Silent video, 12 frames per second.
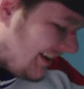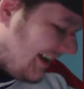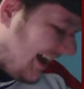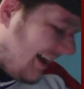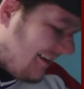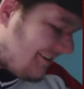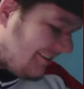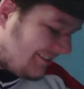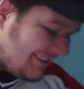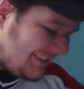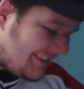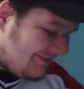I don't know if
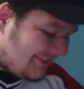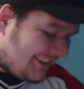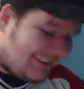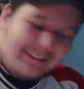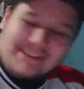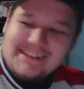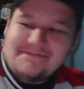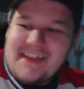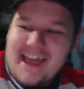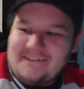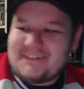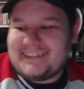there's enough conclusive
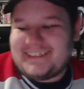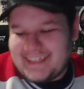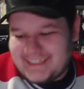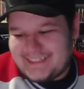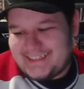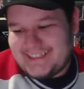evidence